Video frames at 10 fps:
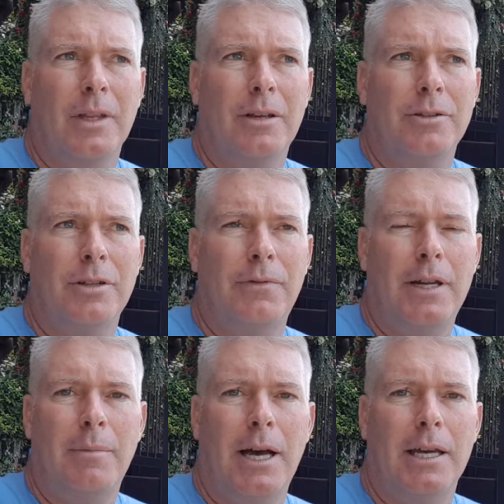it's a
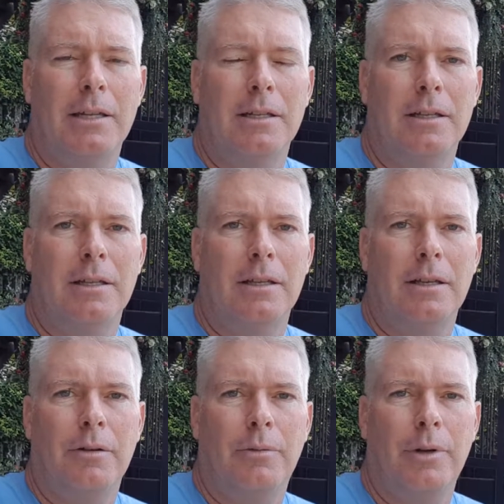friend of mine.
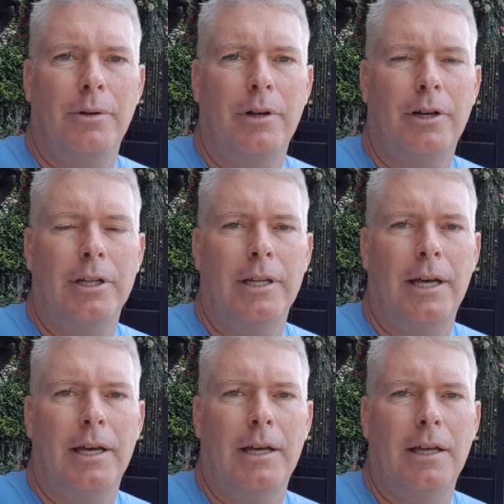We were on
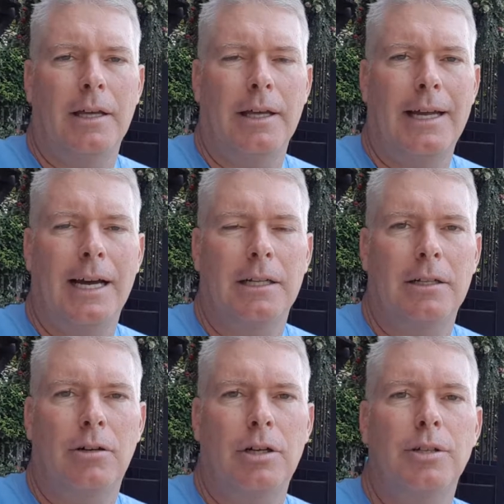an
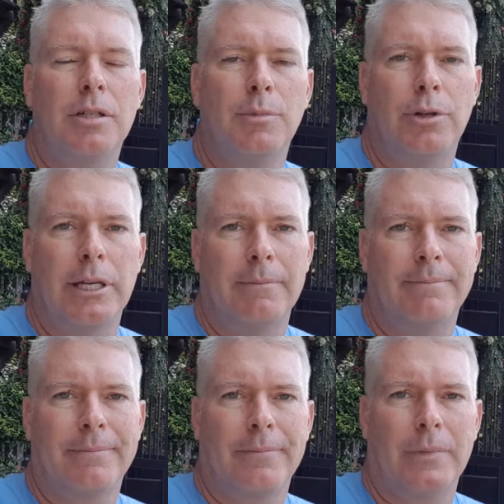island called Koh Samui.
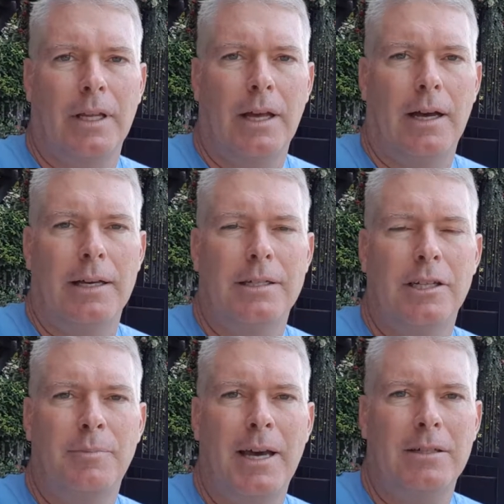He's
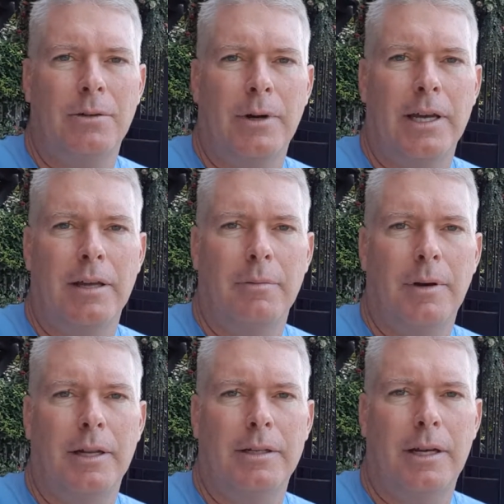since passed away,
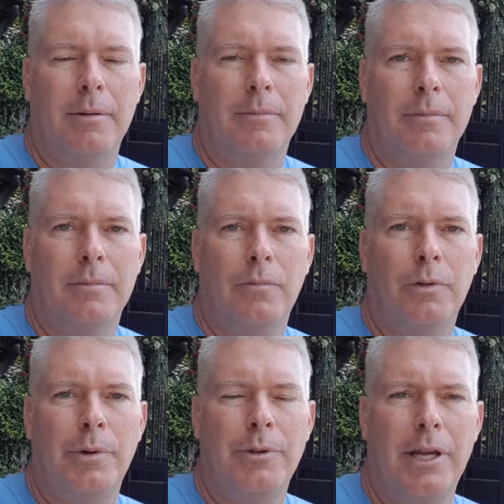but
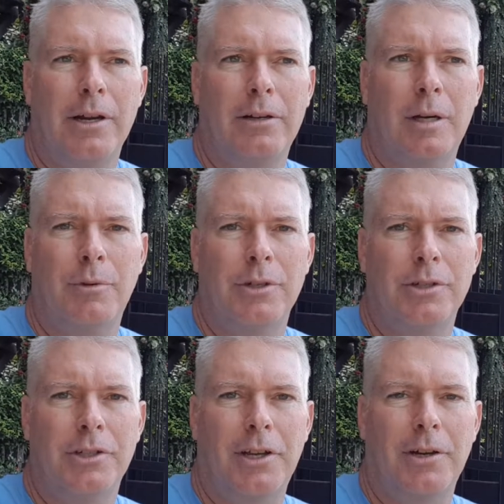when we were there a couple of
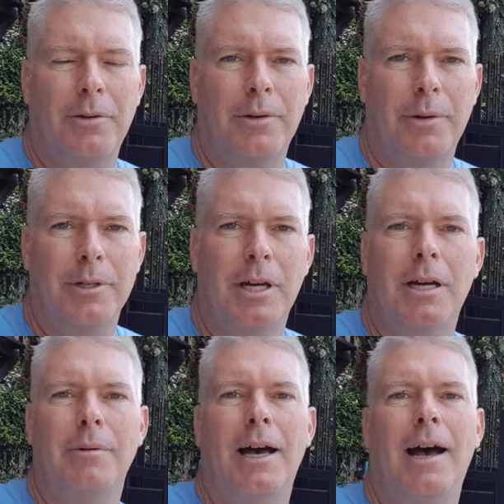years ago, we were
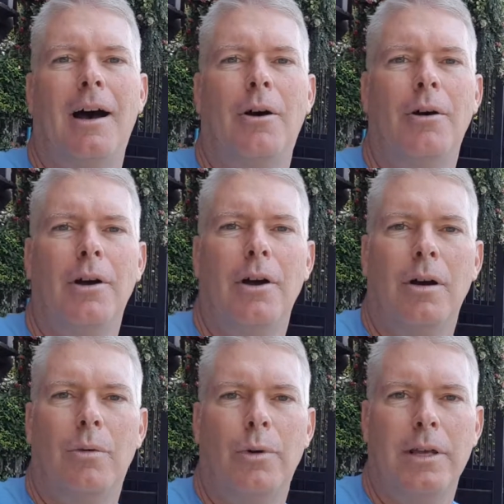talking about how
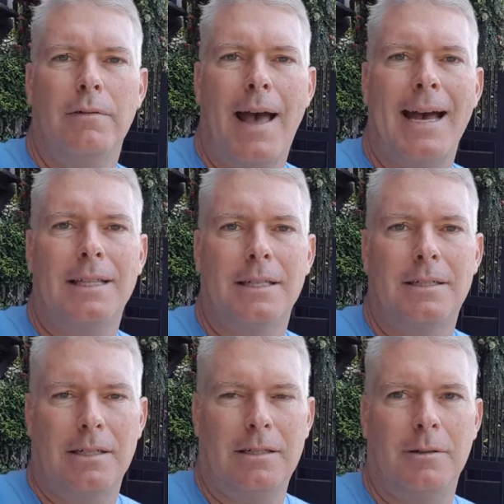we've hacked the
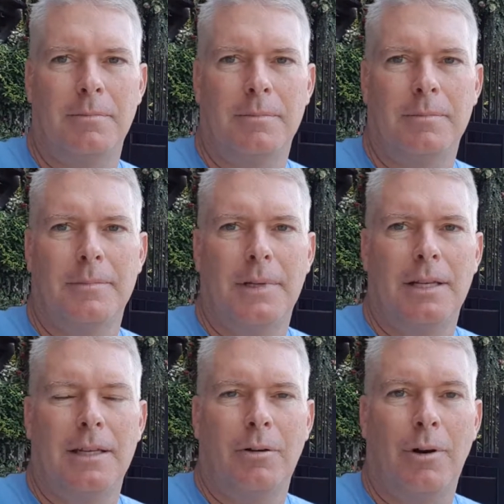system.
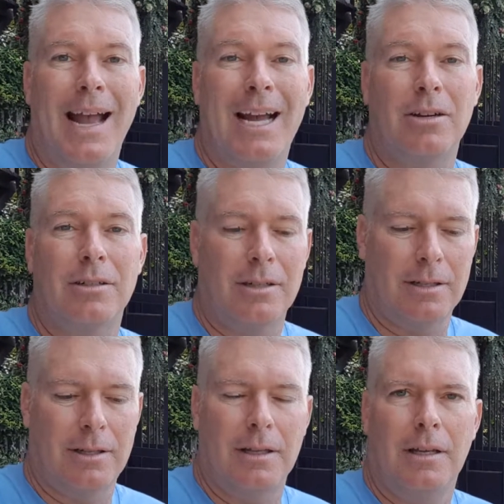We're hackers,
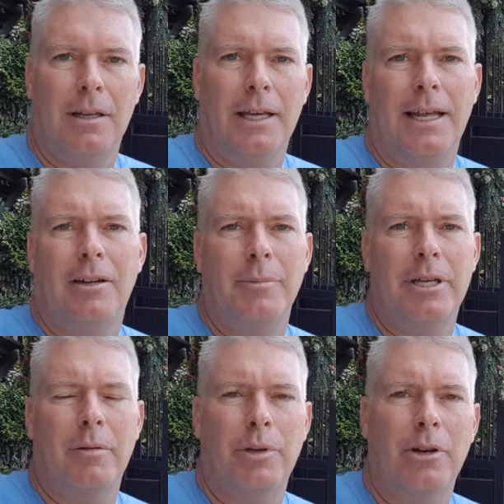and I don't
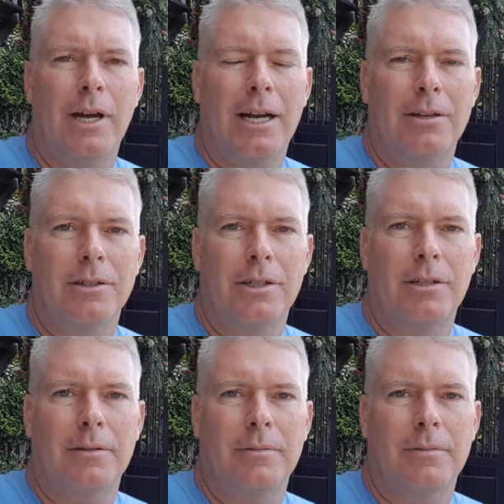mean computer hackers,